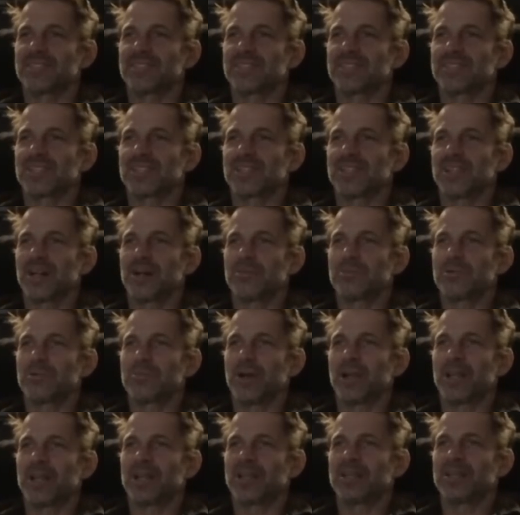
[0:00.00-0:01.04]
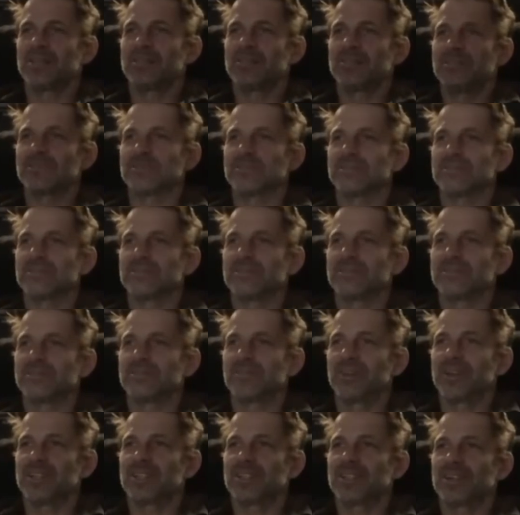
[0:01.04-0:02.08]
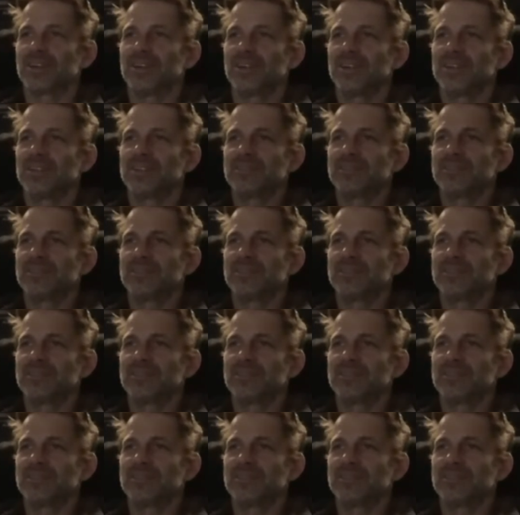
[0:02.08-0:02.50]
clobbered by a freight car.